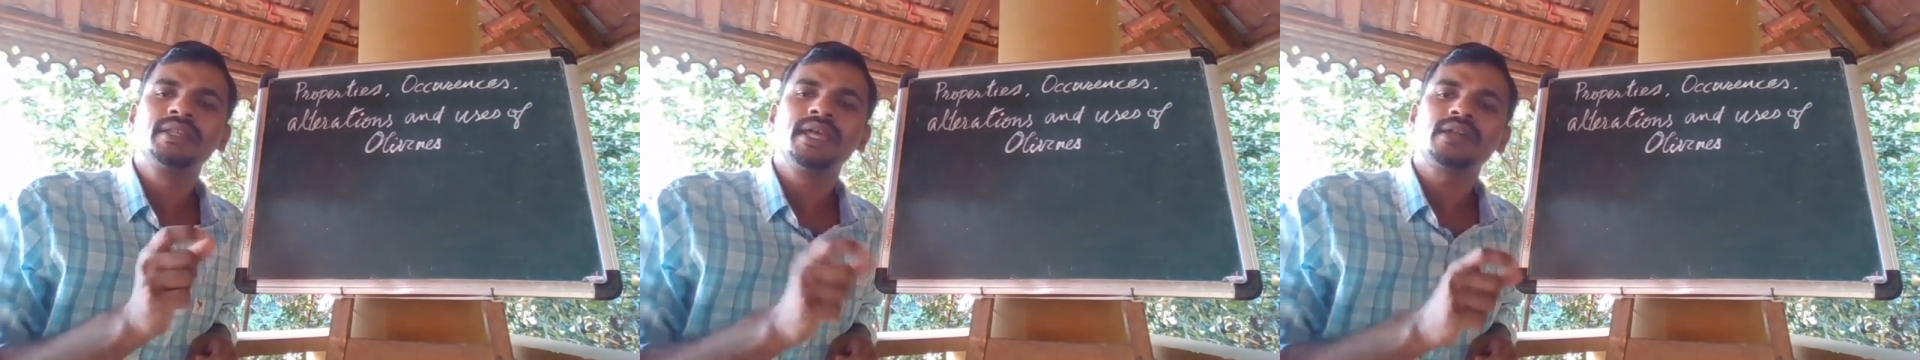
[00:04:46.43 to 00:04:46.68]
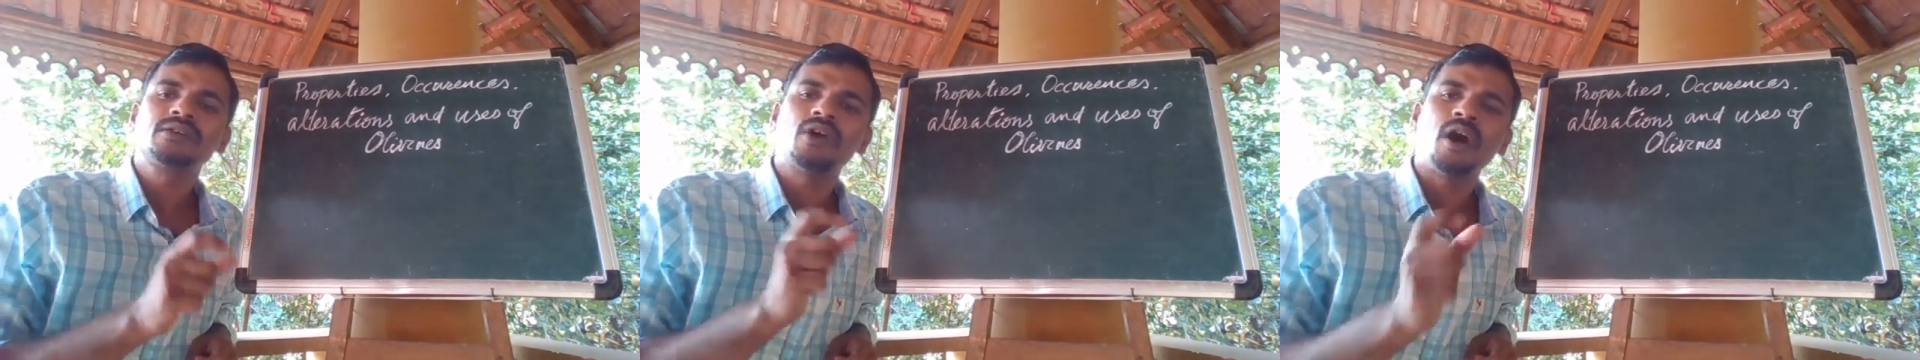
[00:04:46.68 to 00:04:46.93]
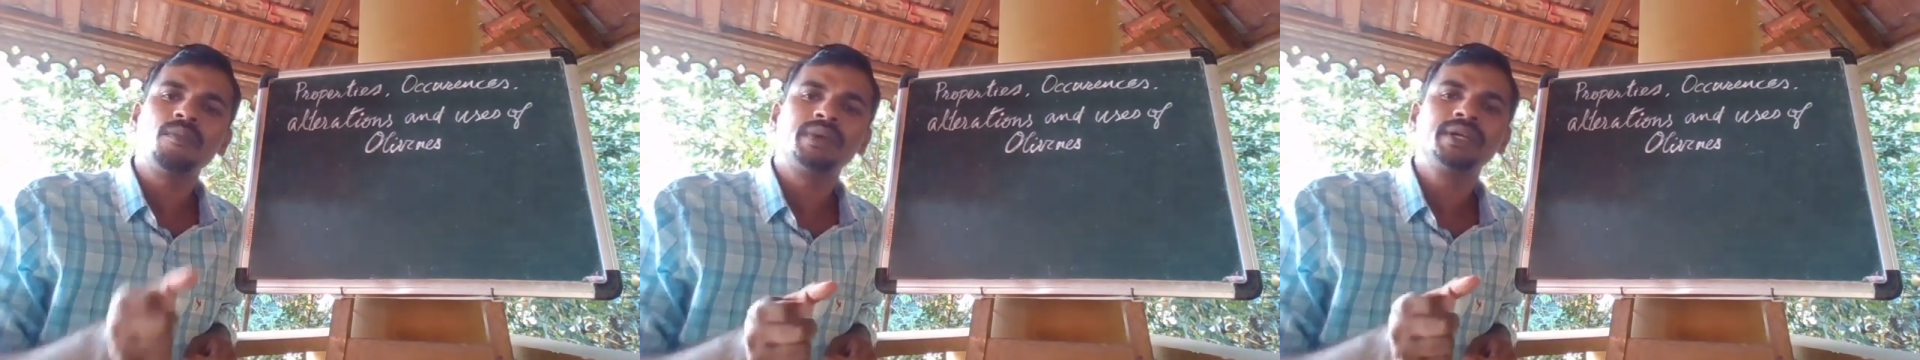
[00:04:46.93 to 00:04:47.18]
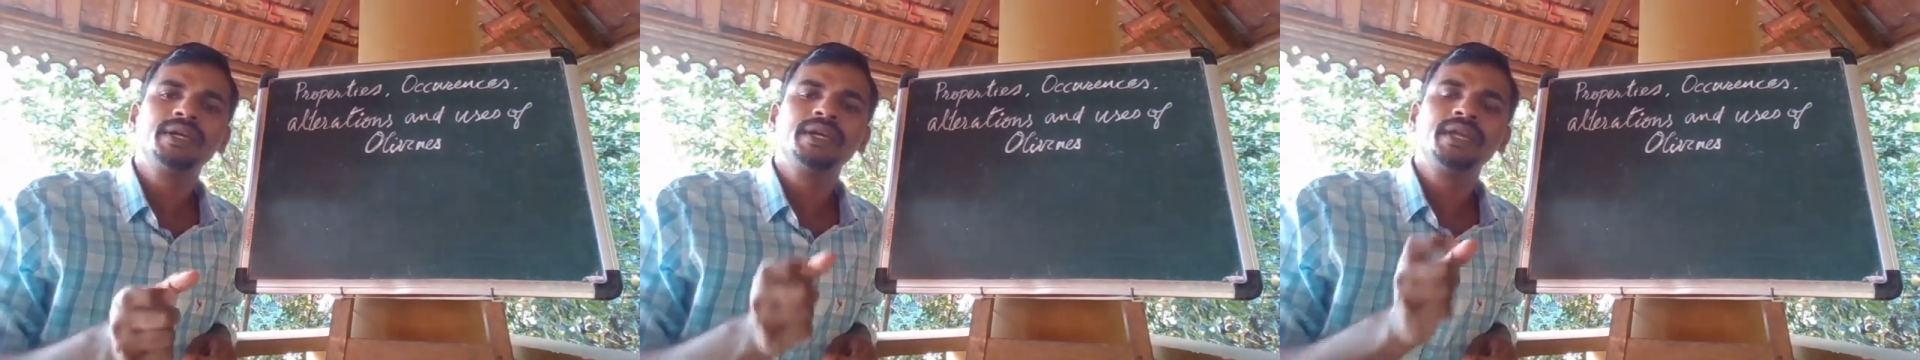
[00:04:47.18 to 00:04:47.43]
they are
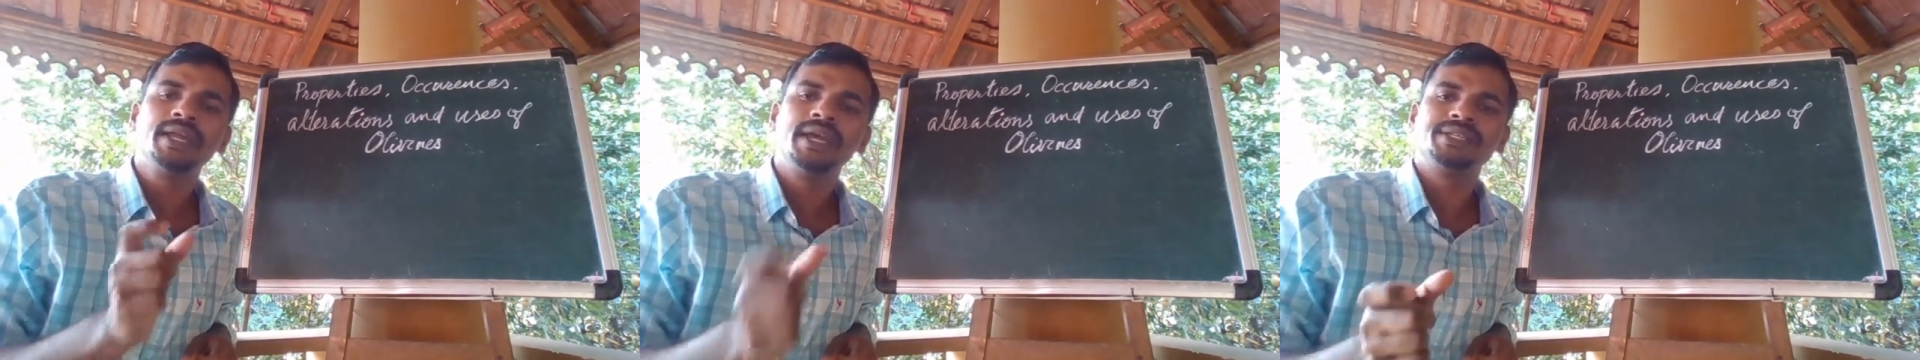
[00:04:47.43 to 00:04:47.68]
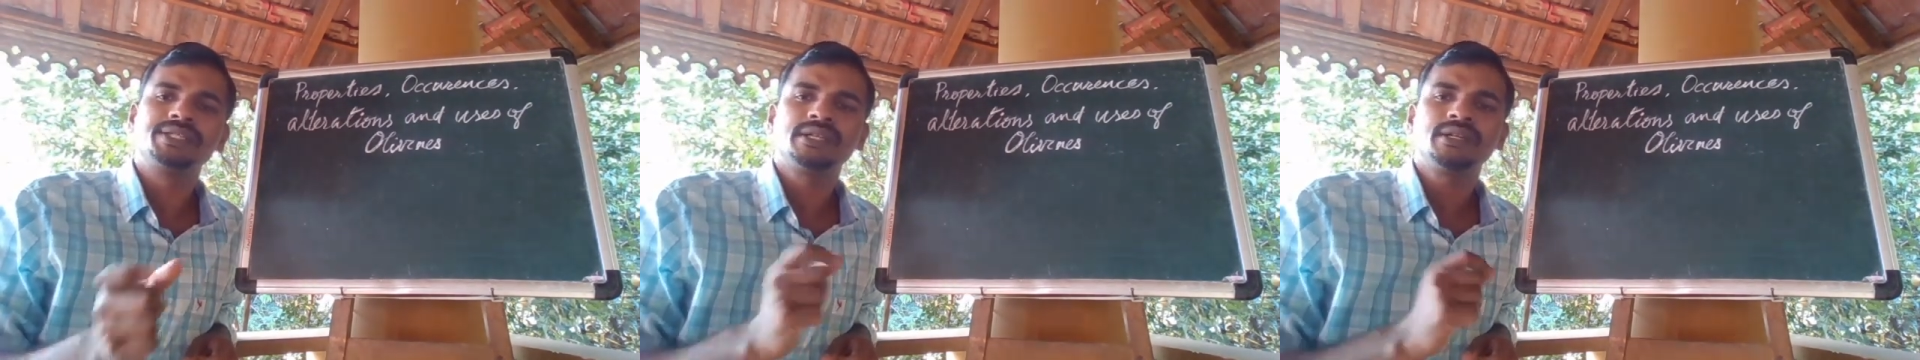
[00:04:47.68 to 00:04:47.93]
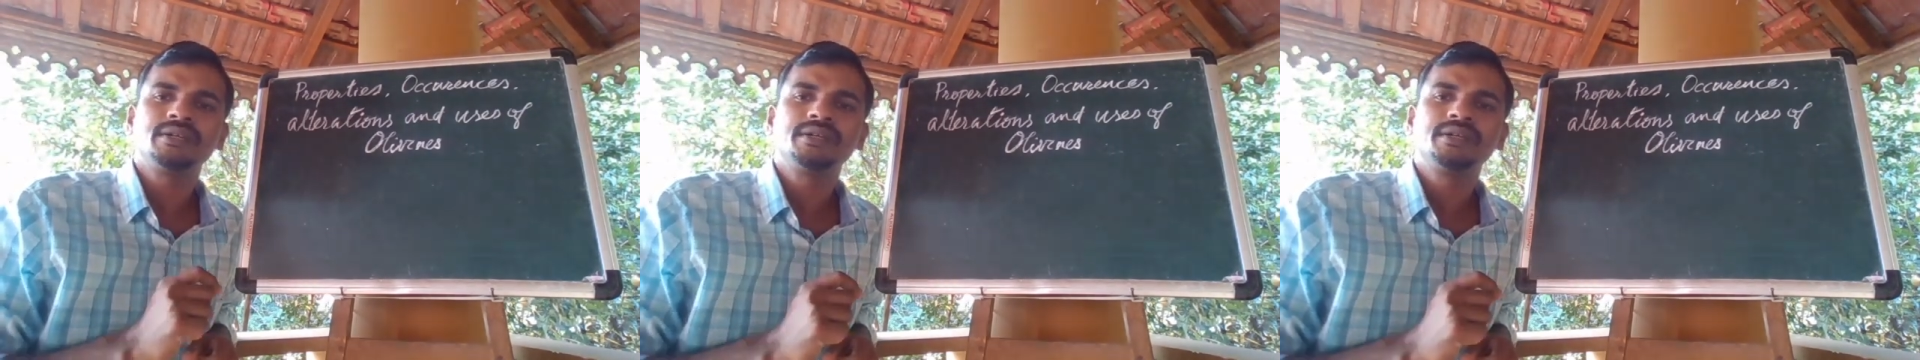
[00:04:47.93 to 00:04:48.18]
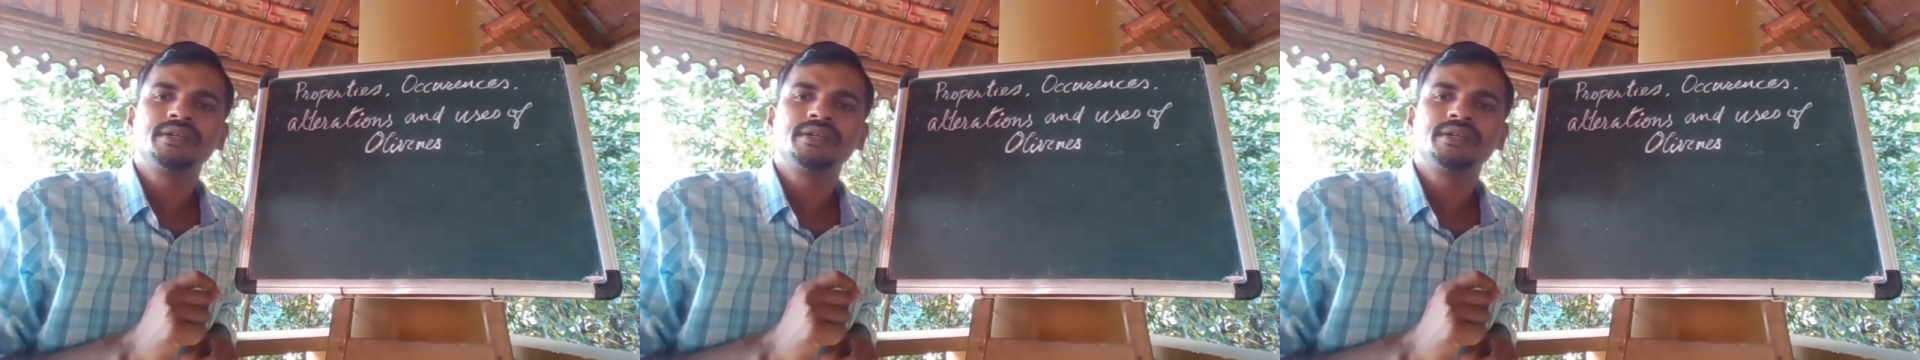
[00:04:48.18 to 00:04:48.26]
common in nature